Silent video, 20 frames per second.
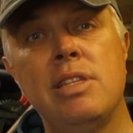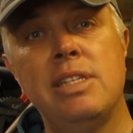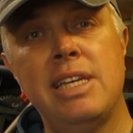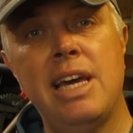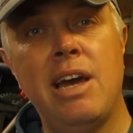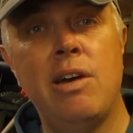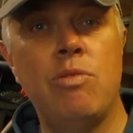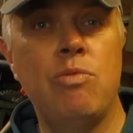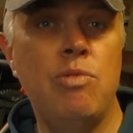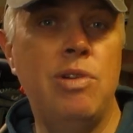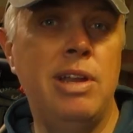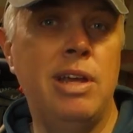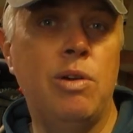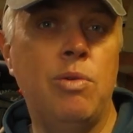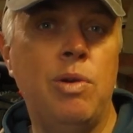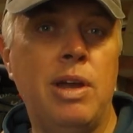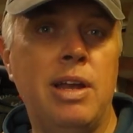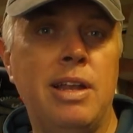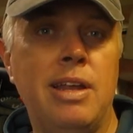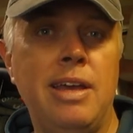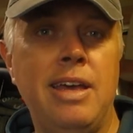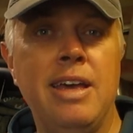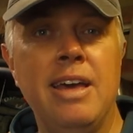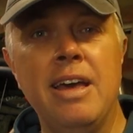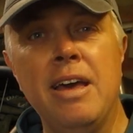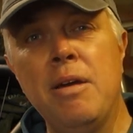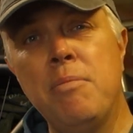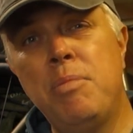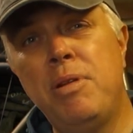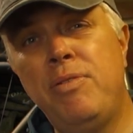the town really quickly.
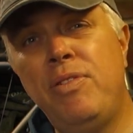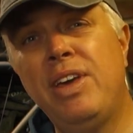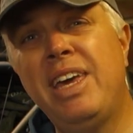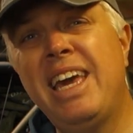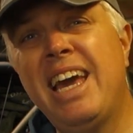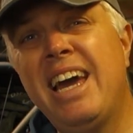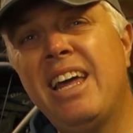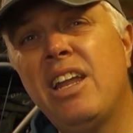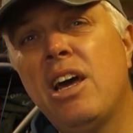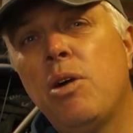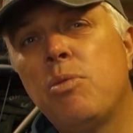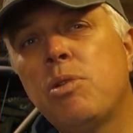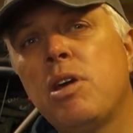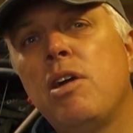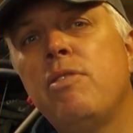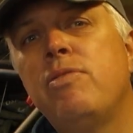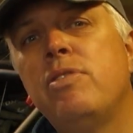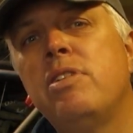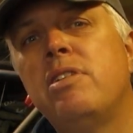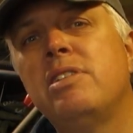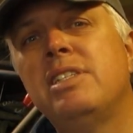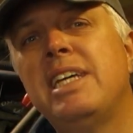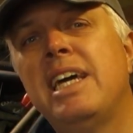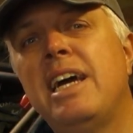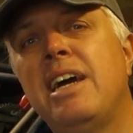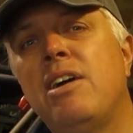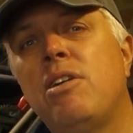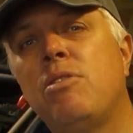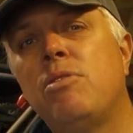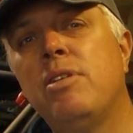But if you can, I would go for a
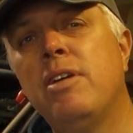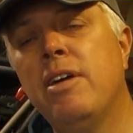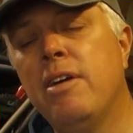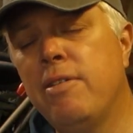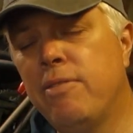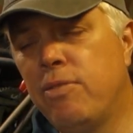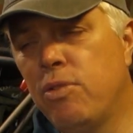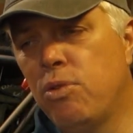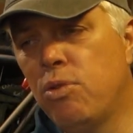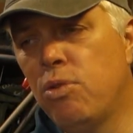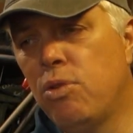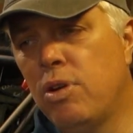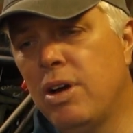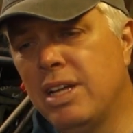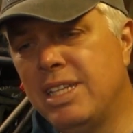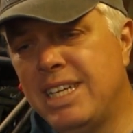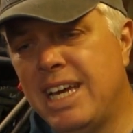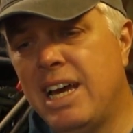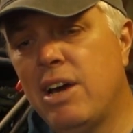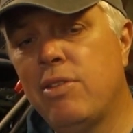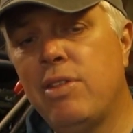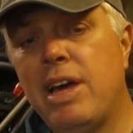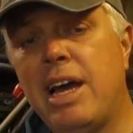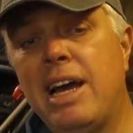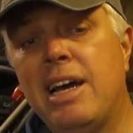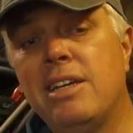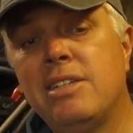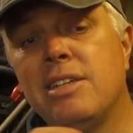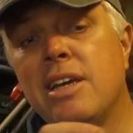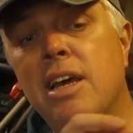town, for a town that
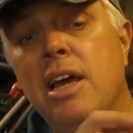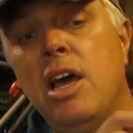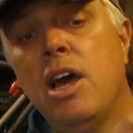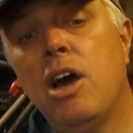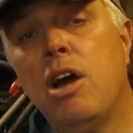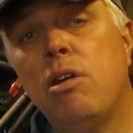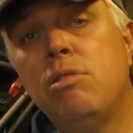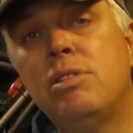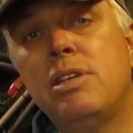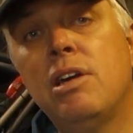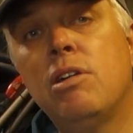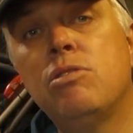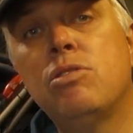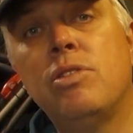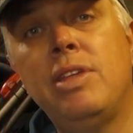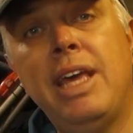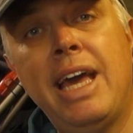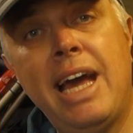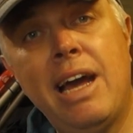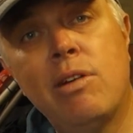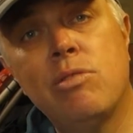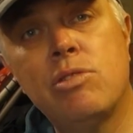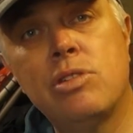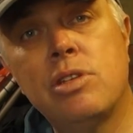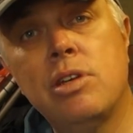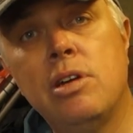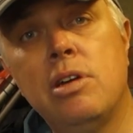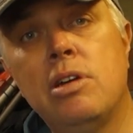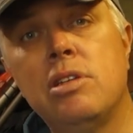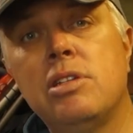has hotels on the
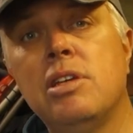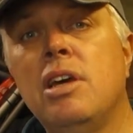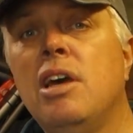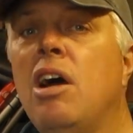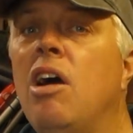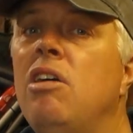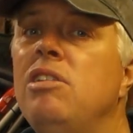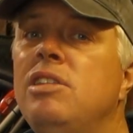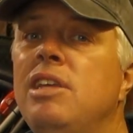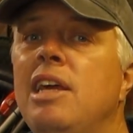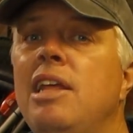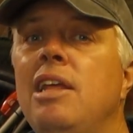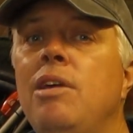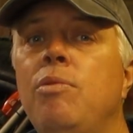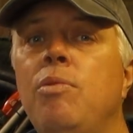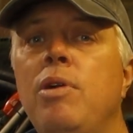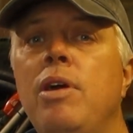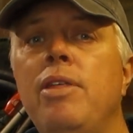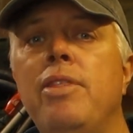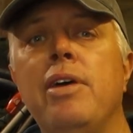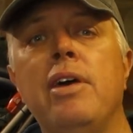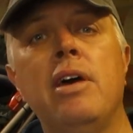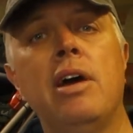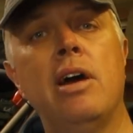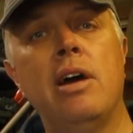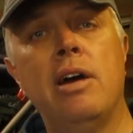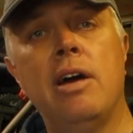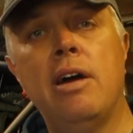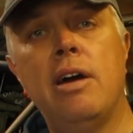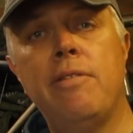outskirts, ideally with
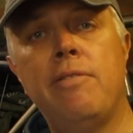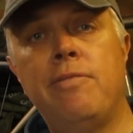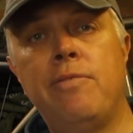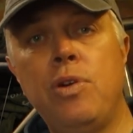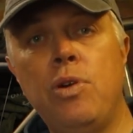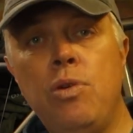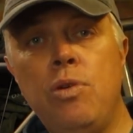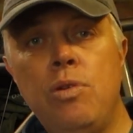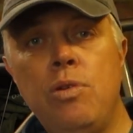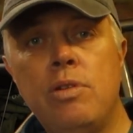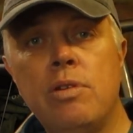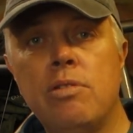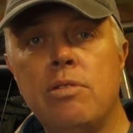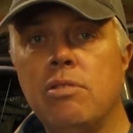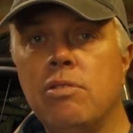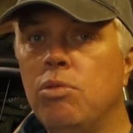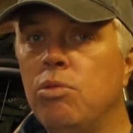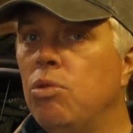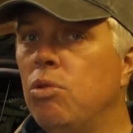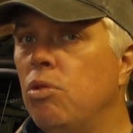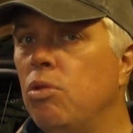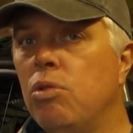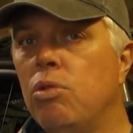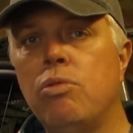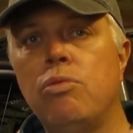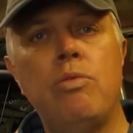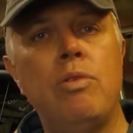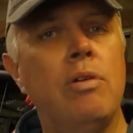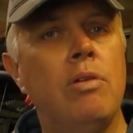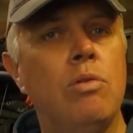uh, food
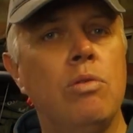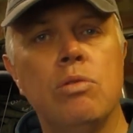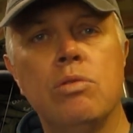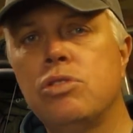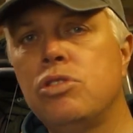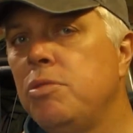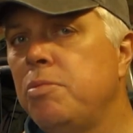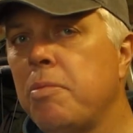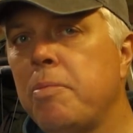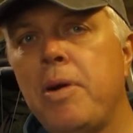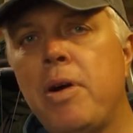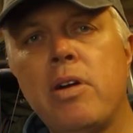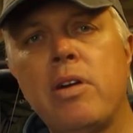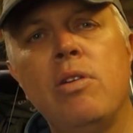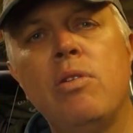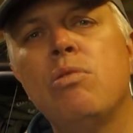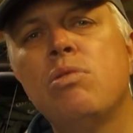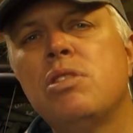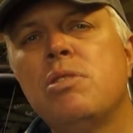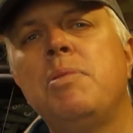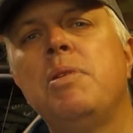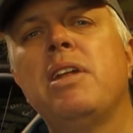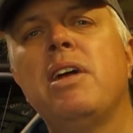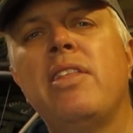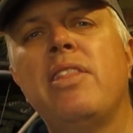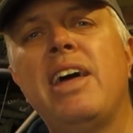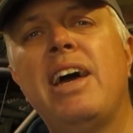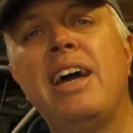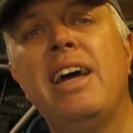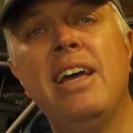or, or supermarket or something
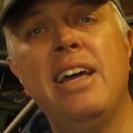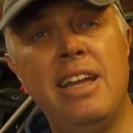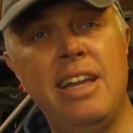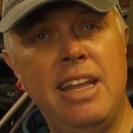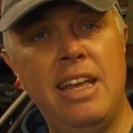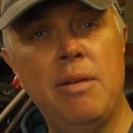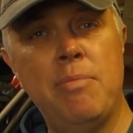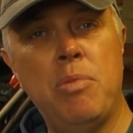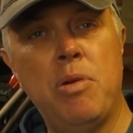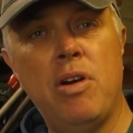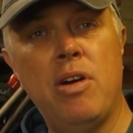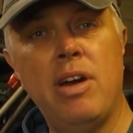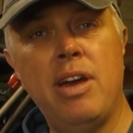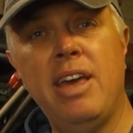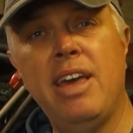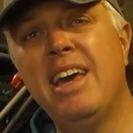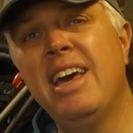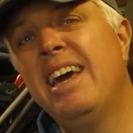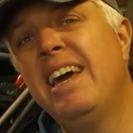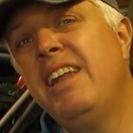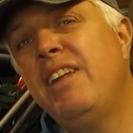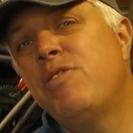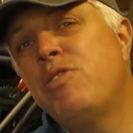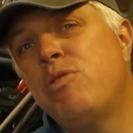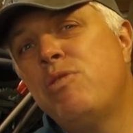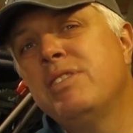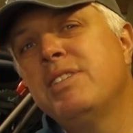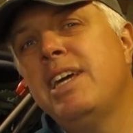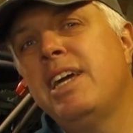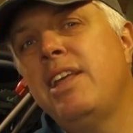like that nearby. And if
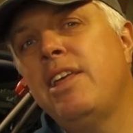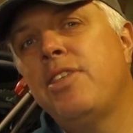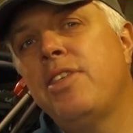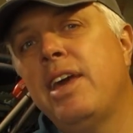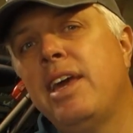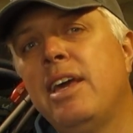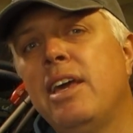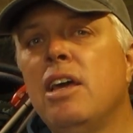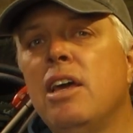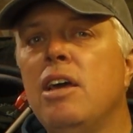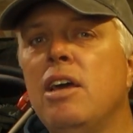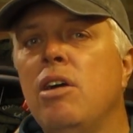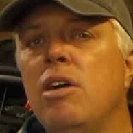there isn't anything,